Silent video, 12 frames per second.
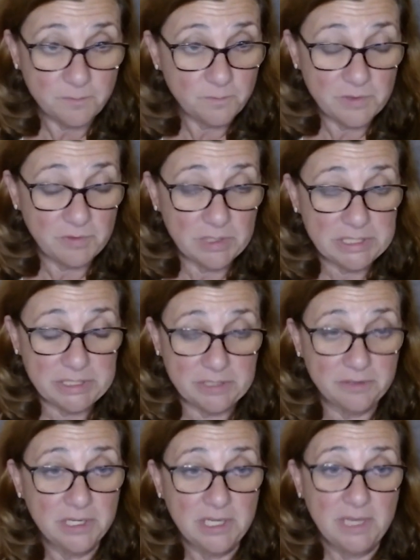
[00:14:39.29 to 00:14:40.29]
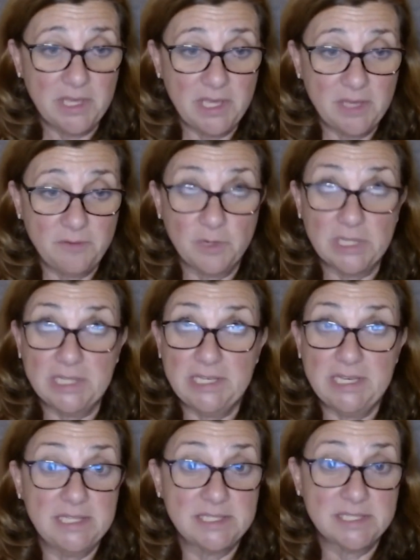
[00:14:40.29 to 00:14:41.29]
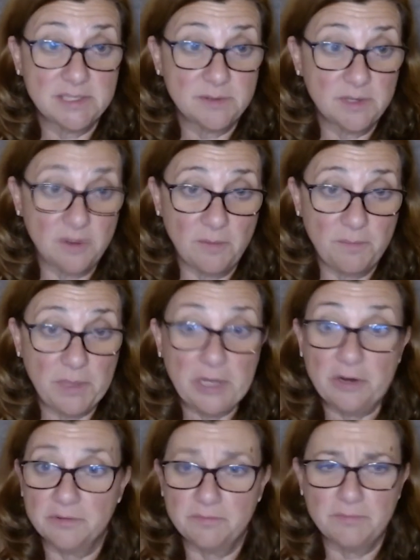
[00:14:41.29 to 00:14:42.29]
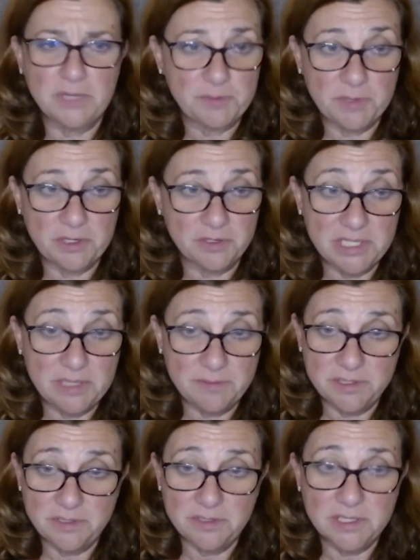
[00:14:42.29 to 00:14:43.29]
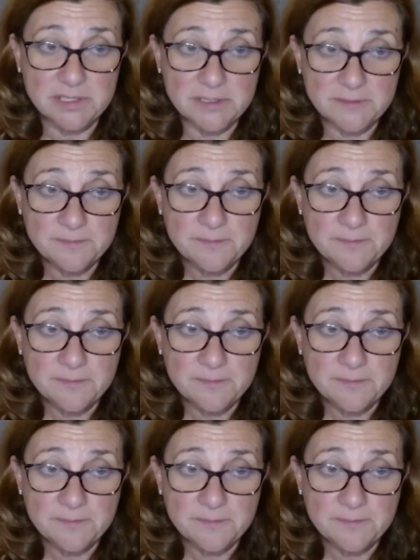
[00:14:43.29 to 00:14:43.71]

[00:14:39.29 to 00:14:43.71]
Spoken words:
We really do. It really needs a much bigger team to do this.